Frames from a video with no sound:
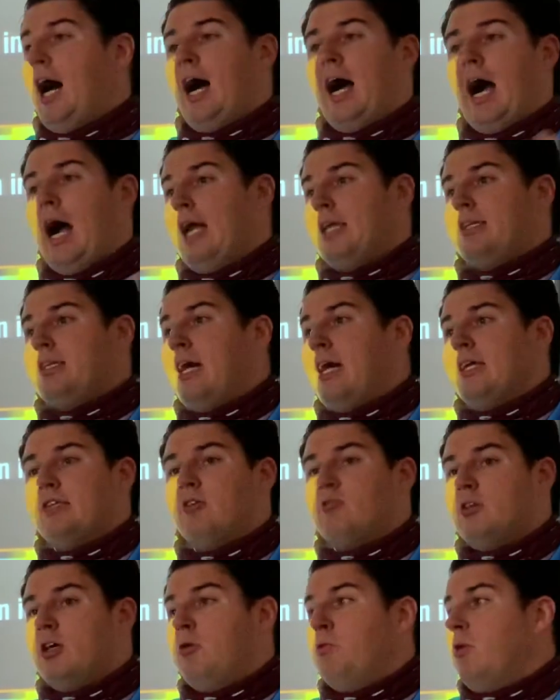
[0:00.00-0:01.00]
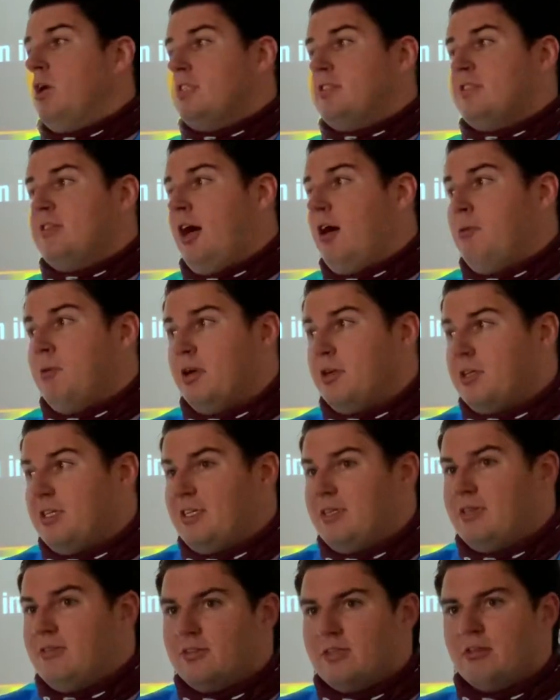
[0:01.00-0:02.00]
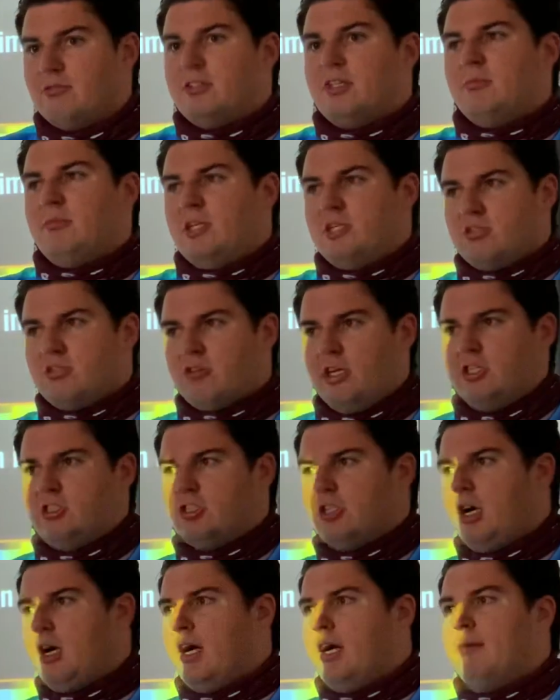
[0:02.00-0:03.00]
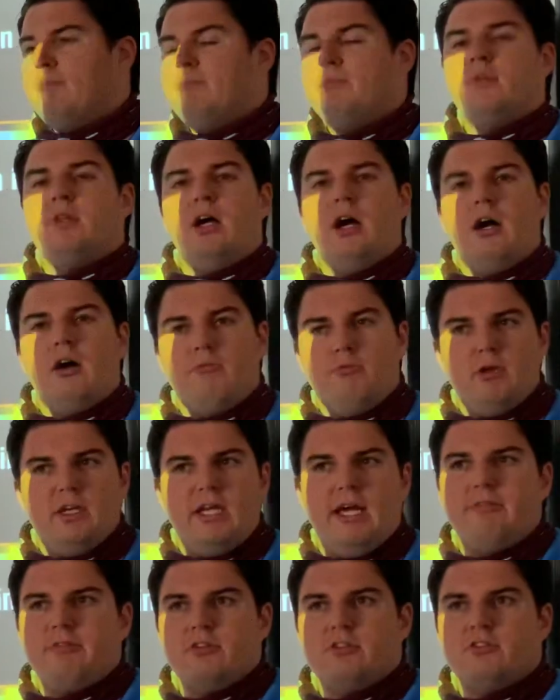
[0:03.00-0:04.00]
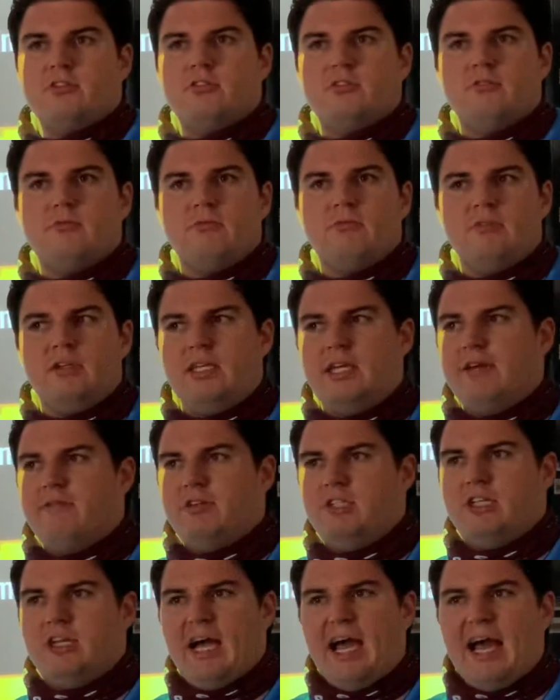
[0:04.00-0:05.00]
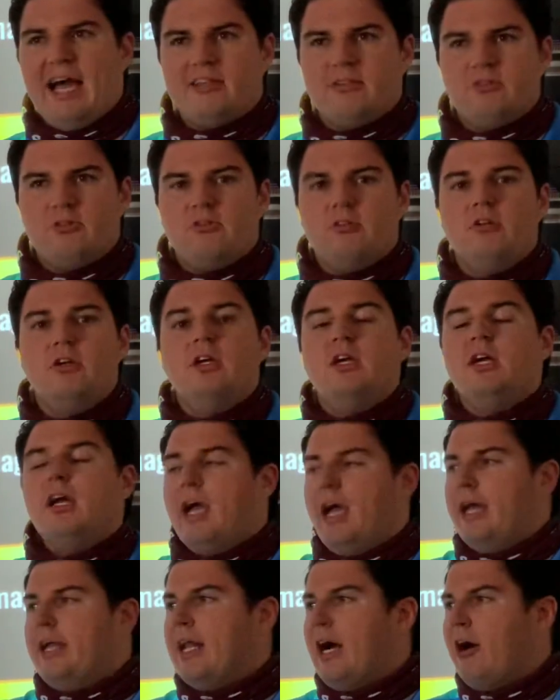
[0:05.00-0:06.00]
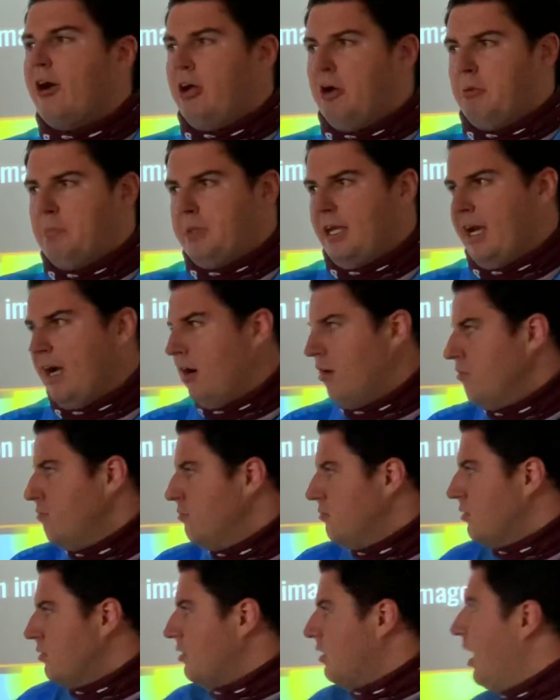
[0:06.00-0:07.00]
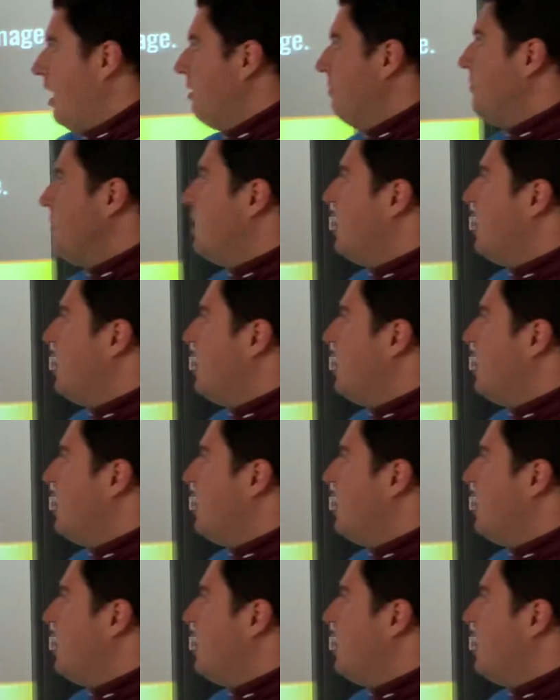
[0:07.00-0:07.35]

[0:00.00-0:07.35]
I don't know what's not working. So send me a screenshot of whatever's giving you hassle and I'll help you out, okay?